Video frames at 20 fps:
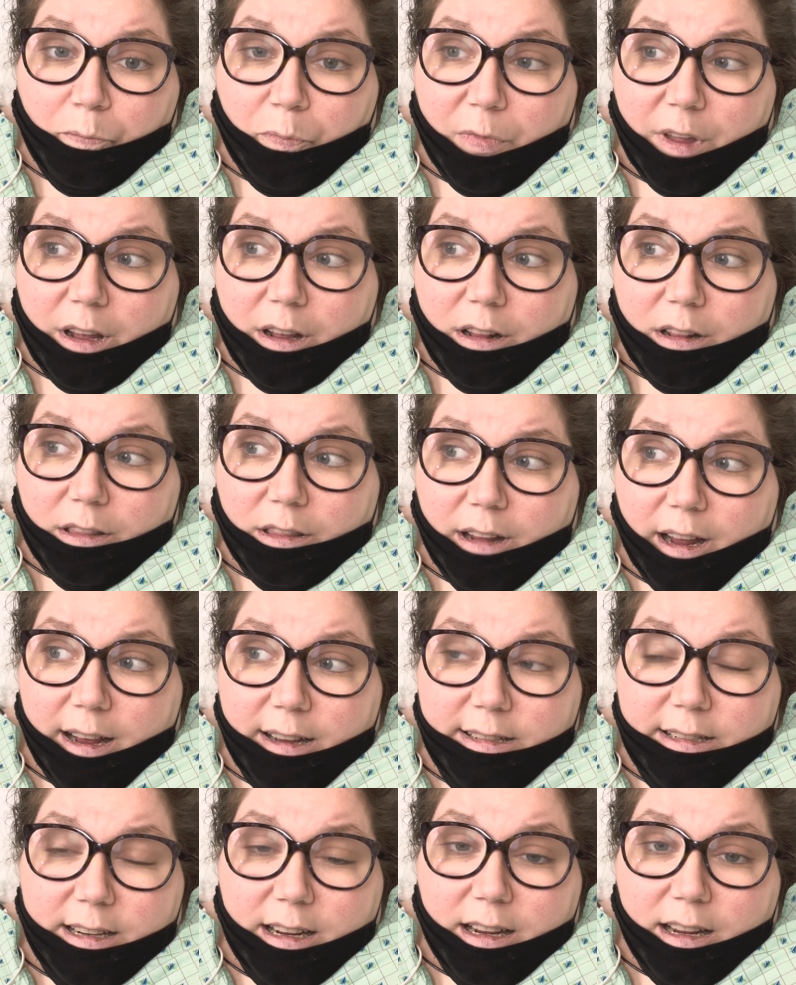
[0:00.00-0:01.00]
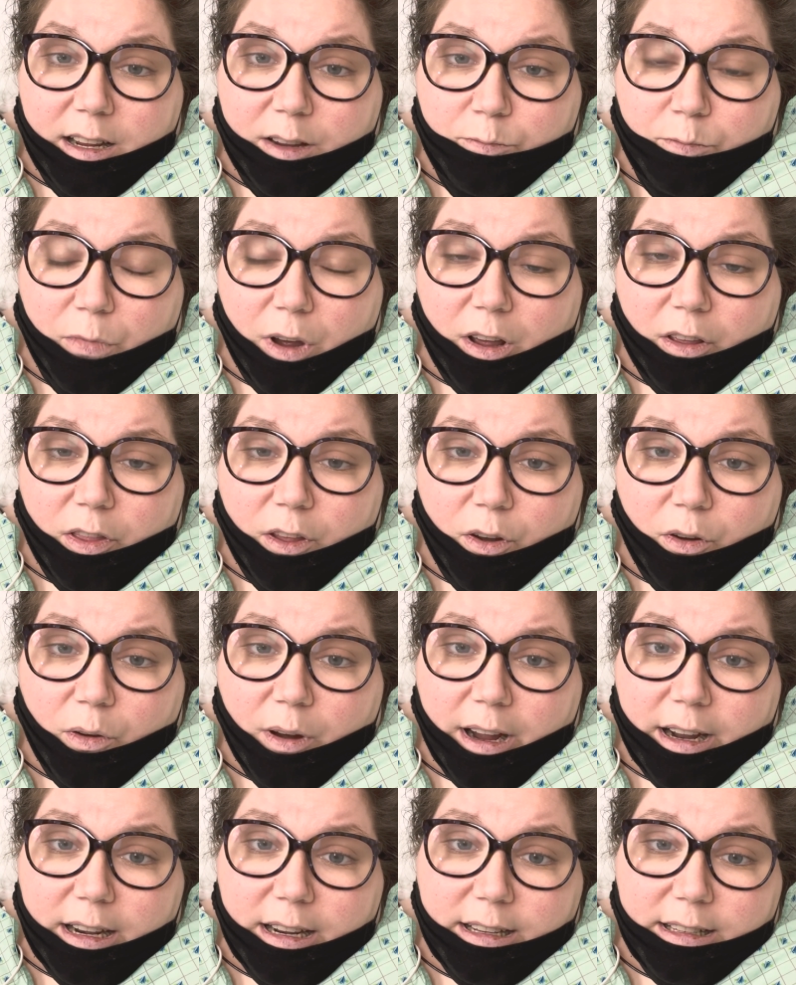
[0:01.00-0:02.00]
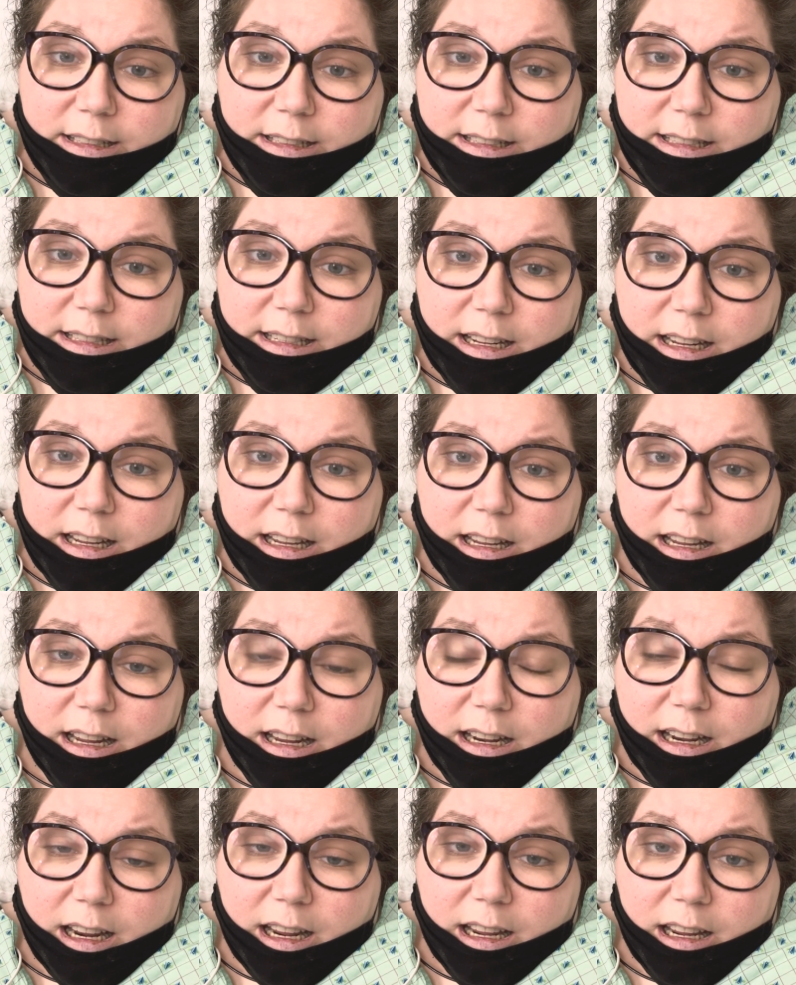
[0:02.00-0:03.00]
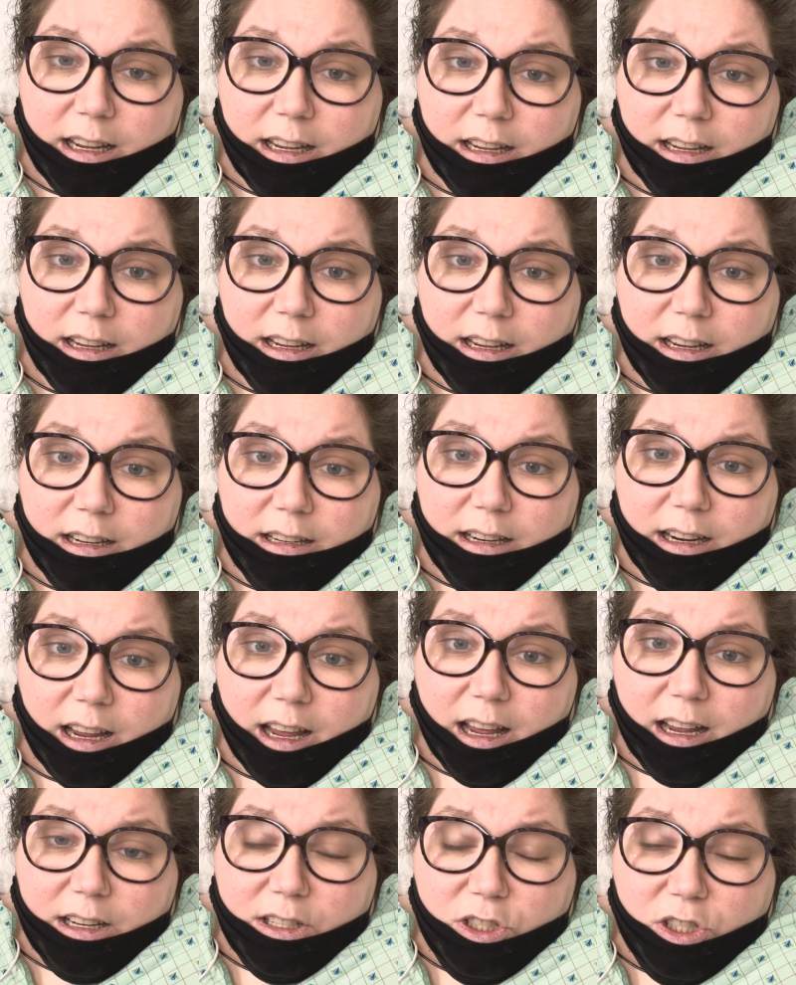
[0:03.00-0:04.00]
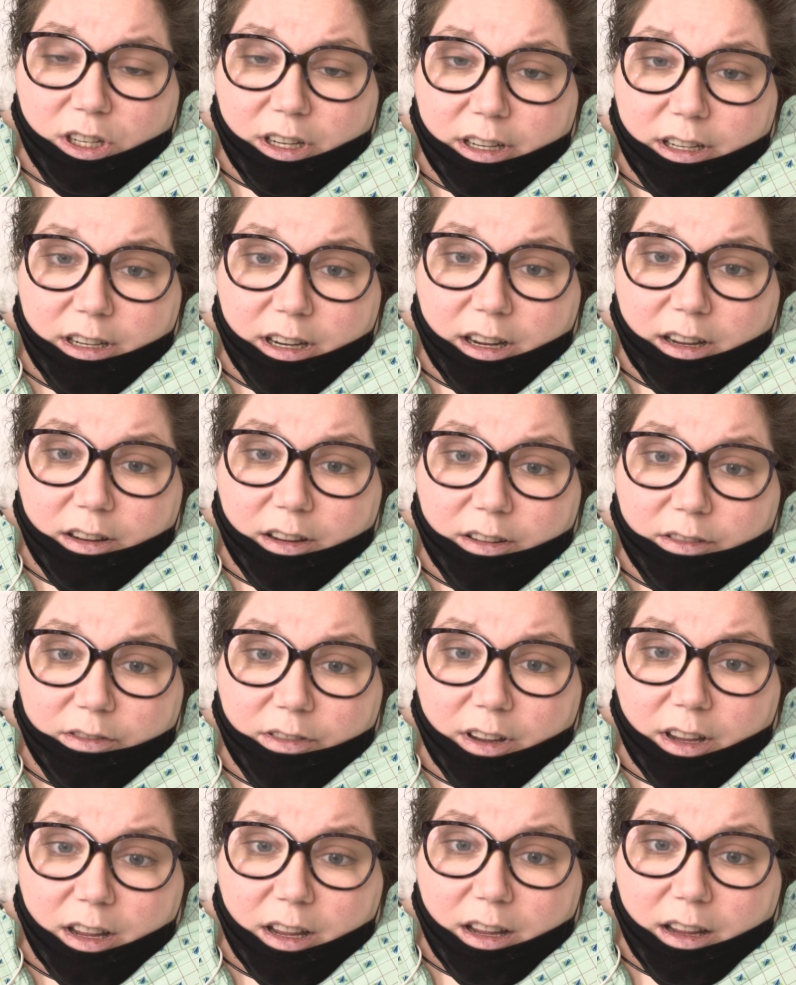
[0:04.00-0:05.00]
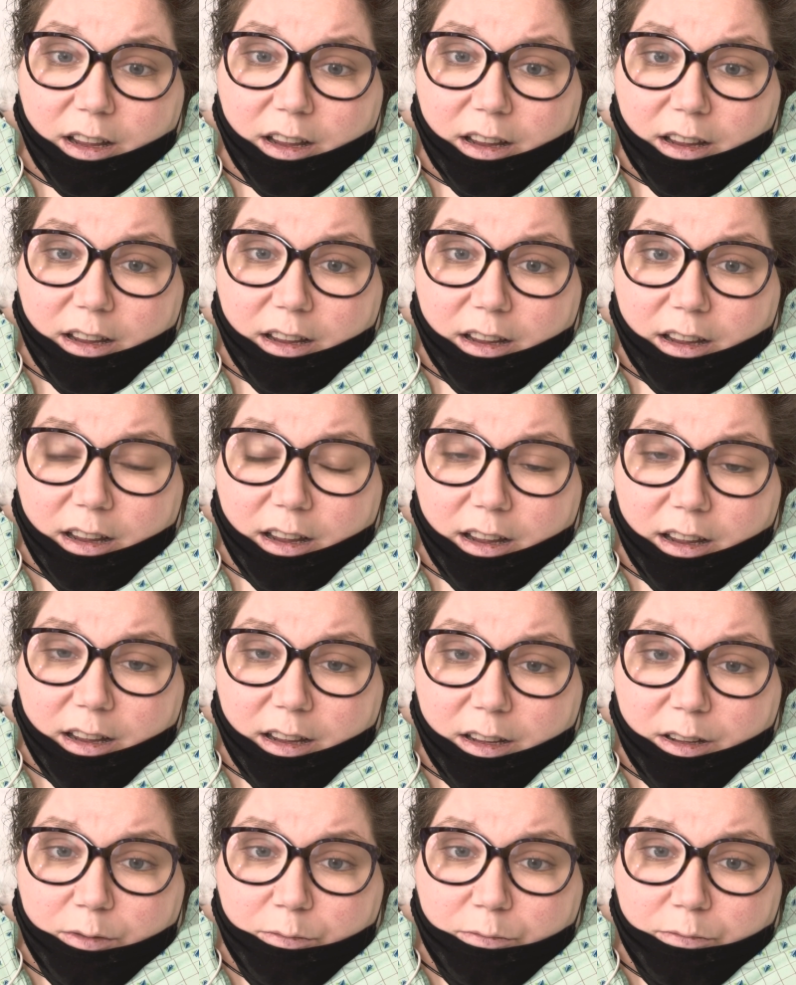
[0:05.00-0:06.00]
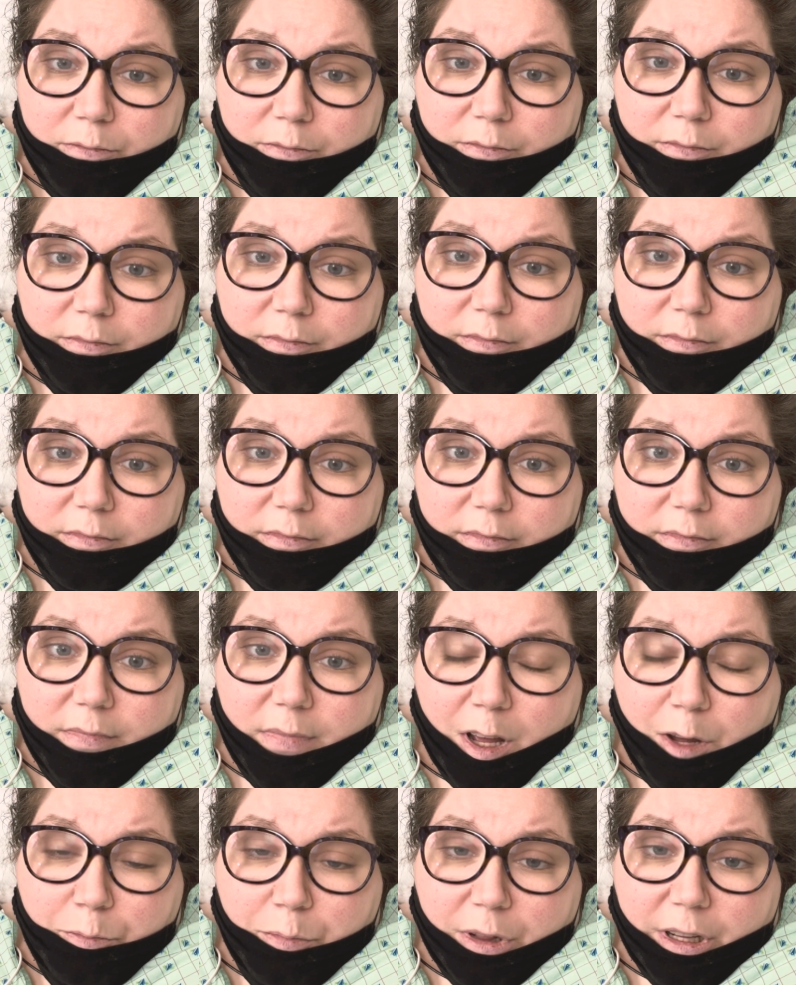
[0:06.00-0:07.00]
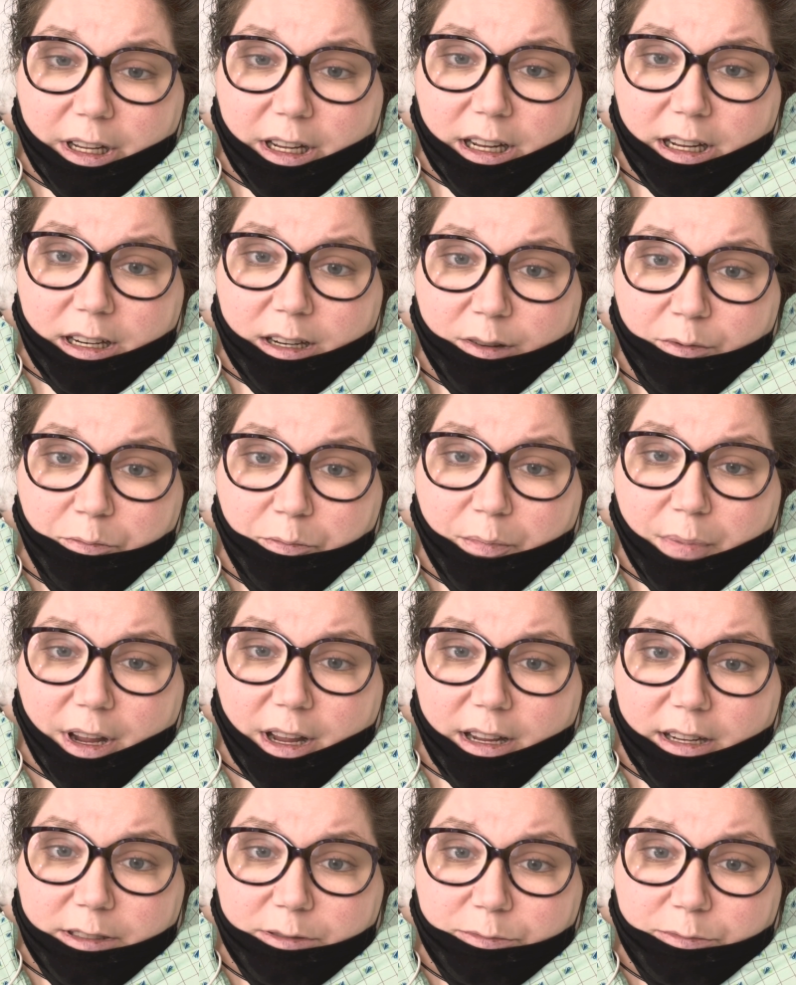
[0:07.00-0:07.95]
The last time, although I didn't see any indication of a bleed, but